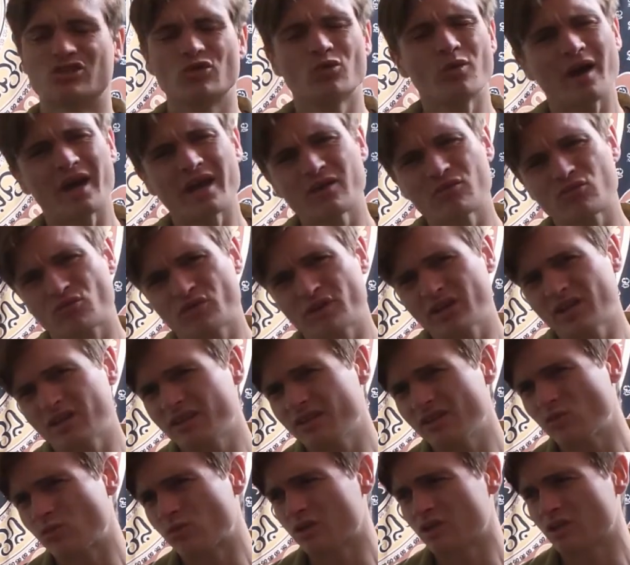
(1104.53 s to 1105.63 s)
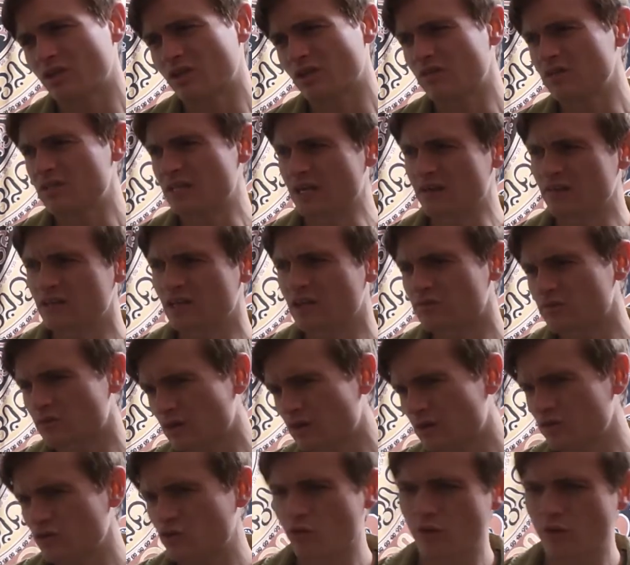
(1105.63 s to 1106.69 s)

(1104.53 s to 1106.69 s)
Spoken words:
do I really want to go down that road?